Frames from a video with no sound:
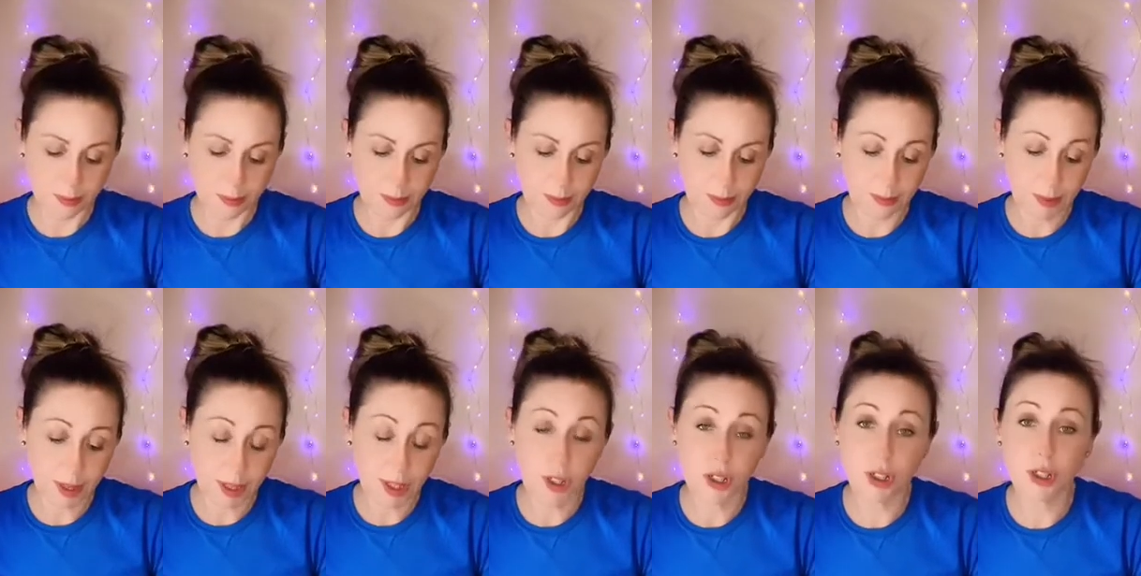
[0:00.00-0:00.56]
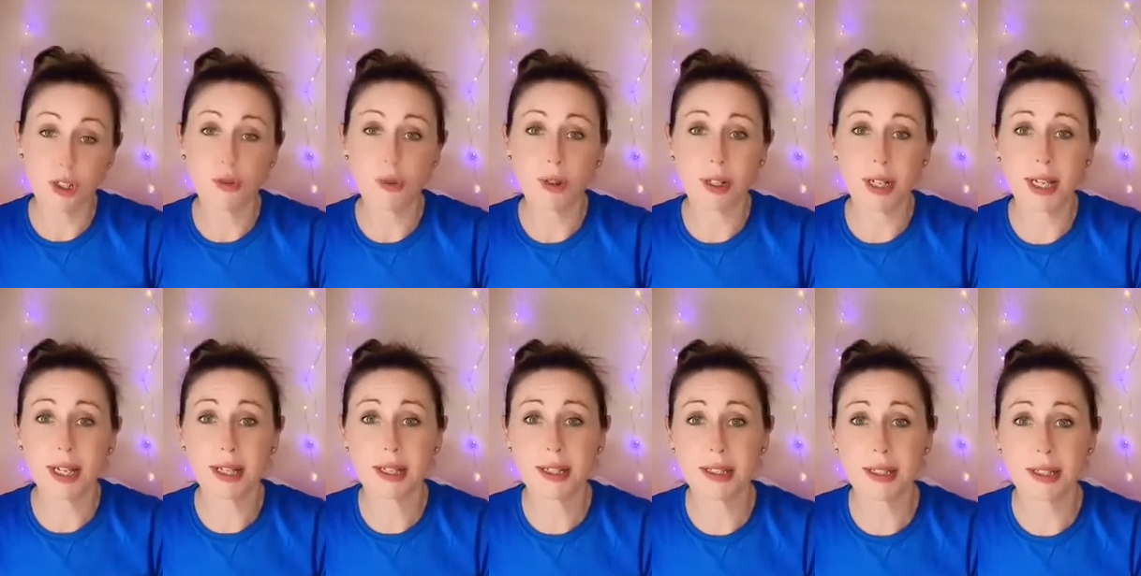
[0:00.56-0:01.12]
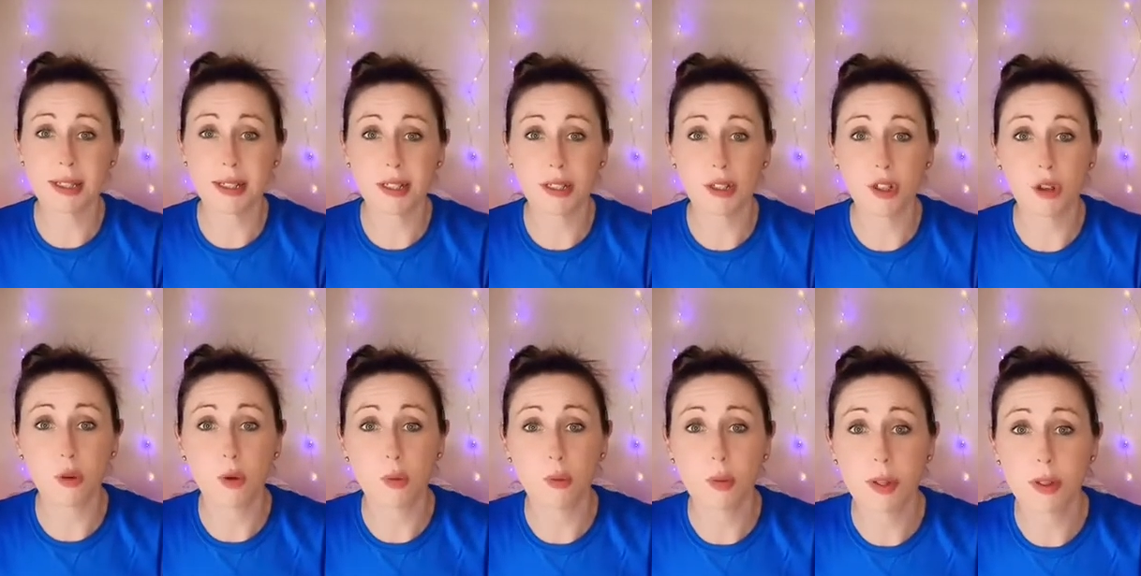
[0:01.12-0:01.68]
by just relaxing and
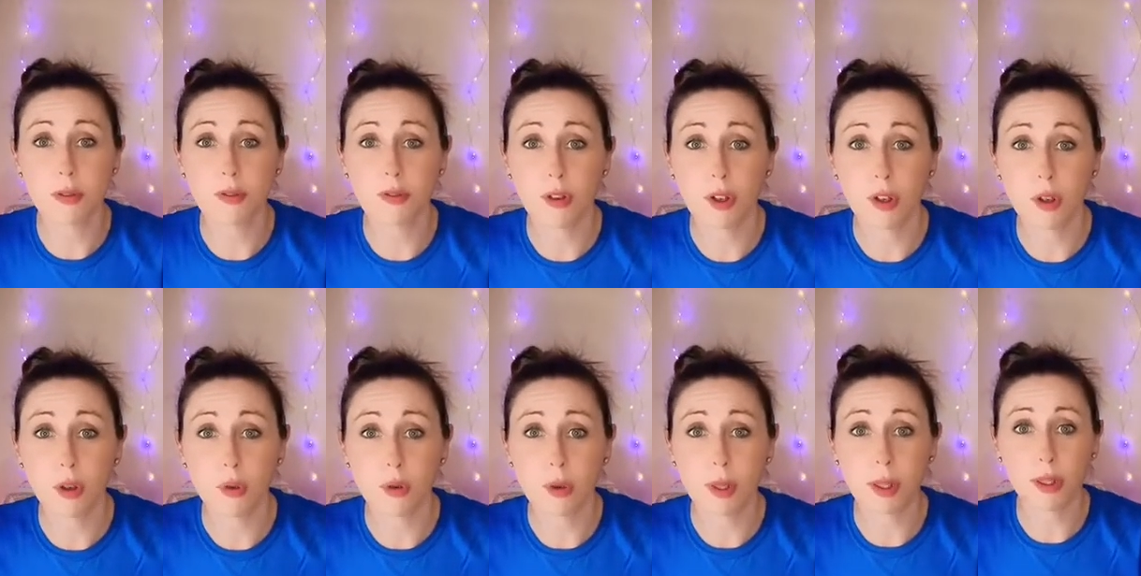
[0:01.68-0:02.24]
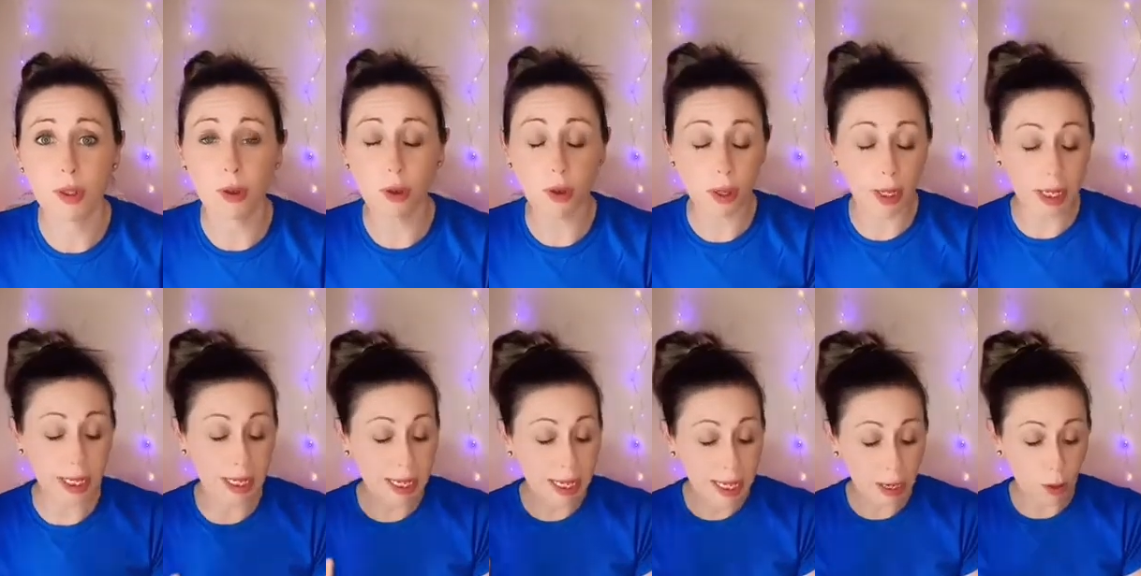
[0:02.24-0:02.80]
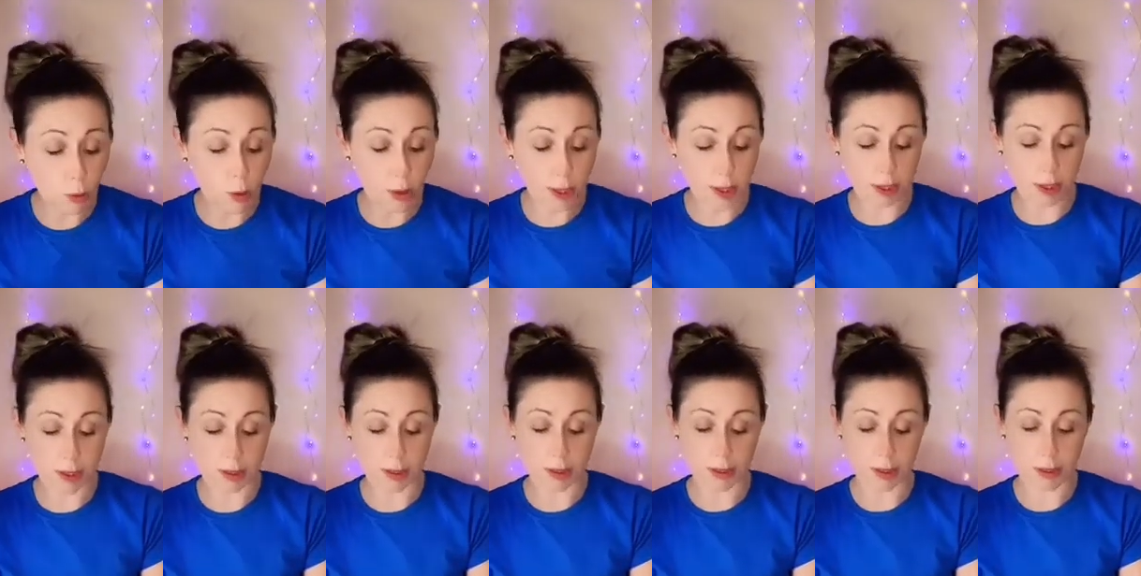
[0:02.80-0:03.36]
going with the flow and not
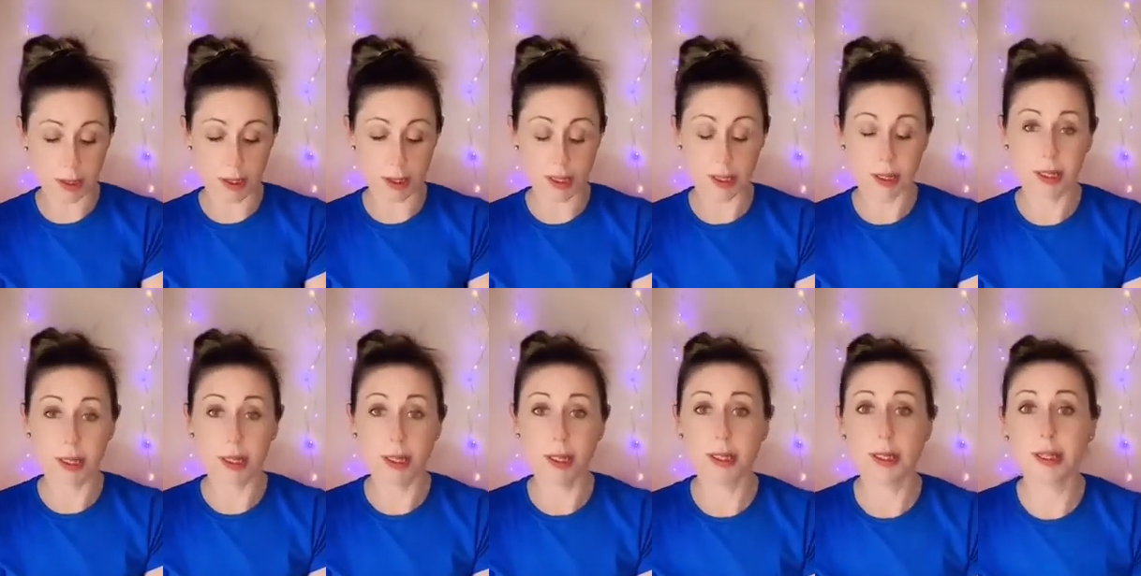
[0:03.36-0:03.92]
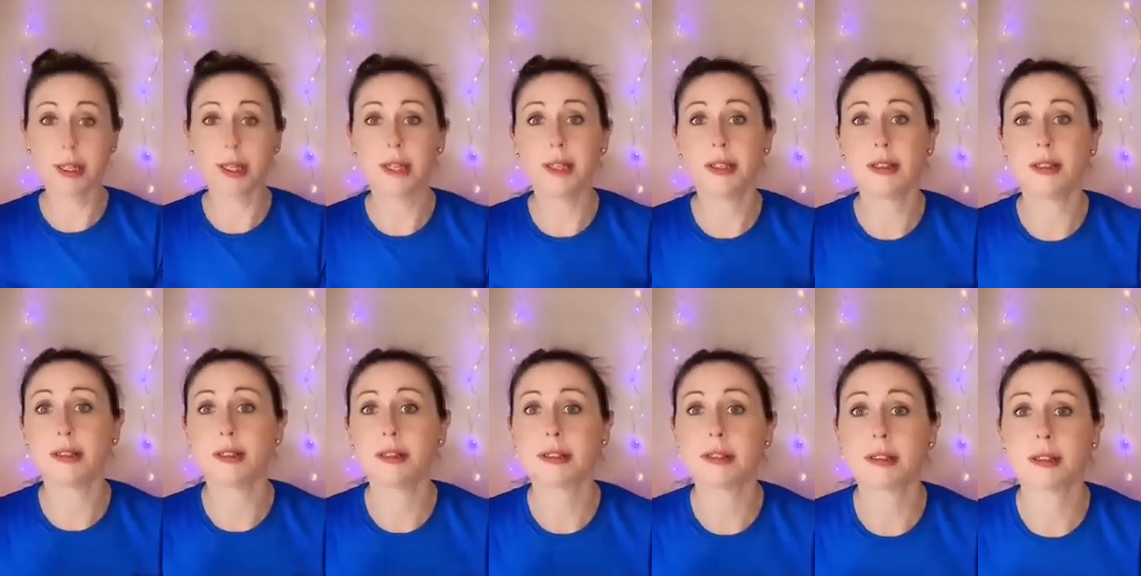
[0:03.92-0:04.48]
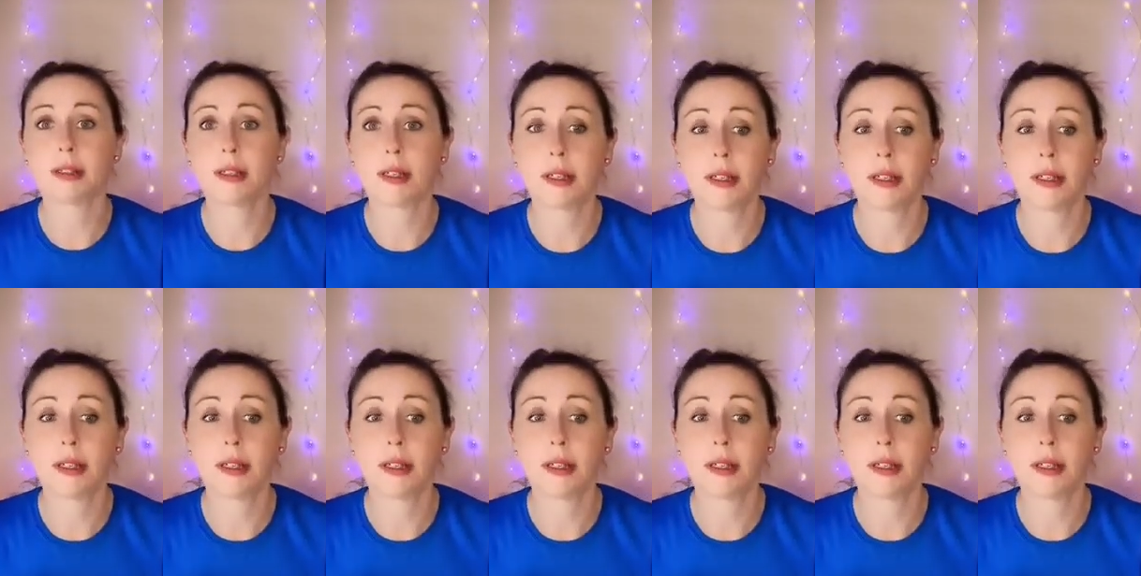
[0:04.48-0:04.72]
allowing things